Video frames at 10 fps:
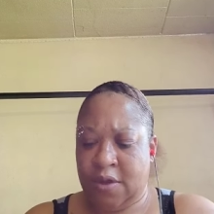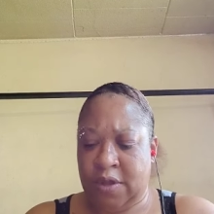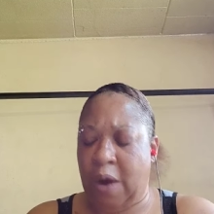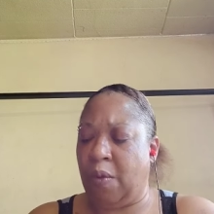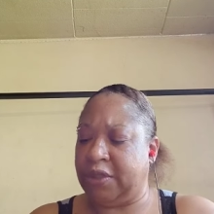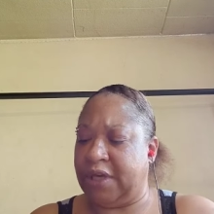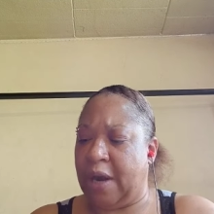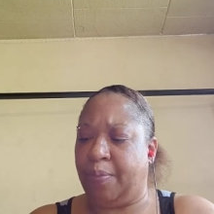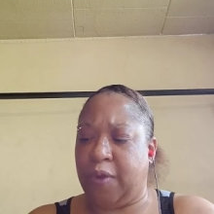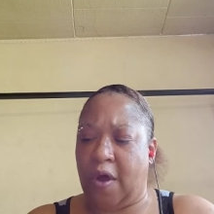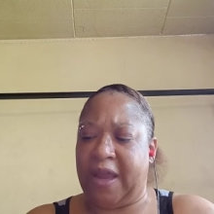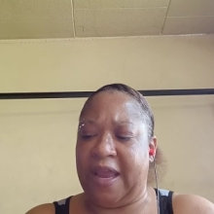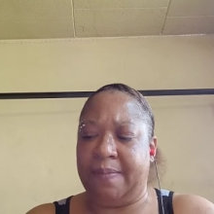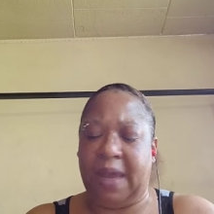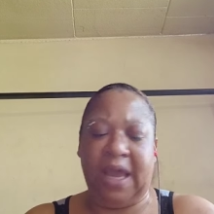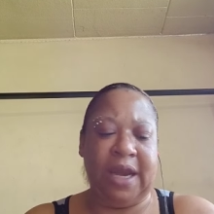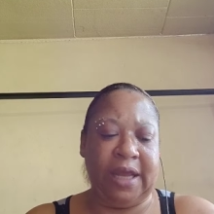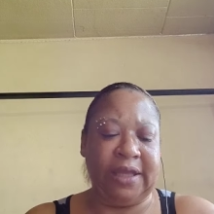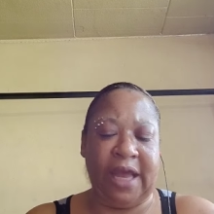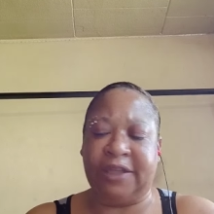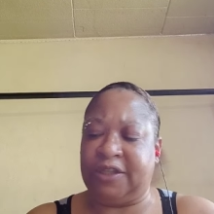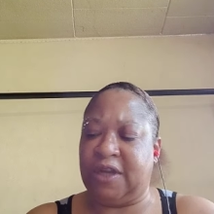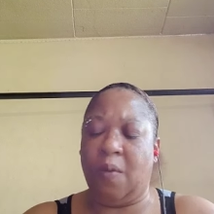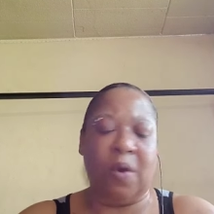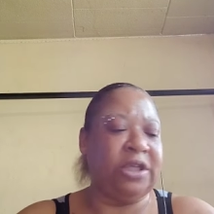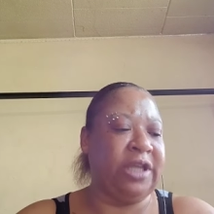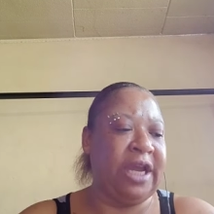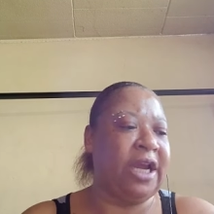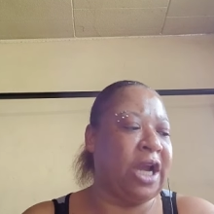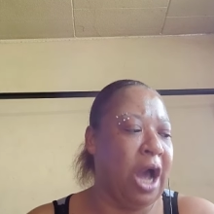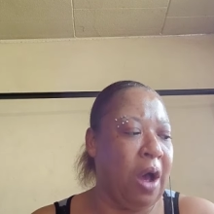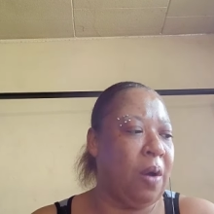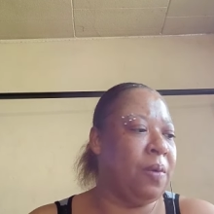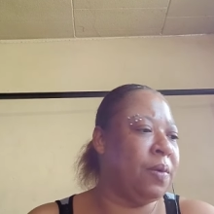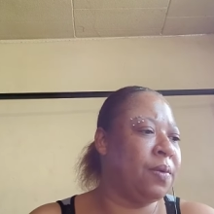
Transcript: There was an employee meeting and someone didn't go.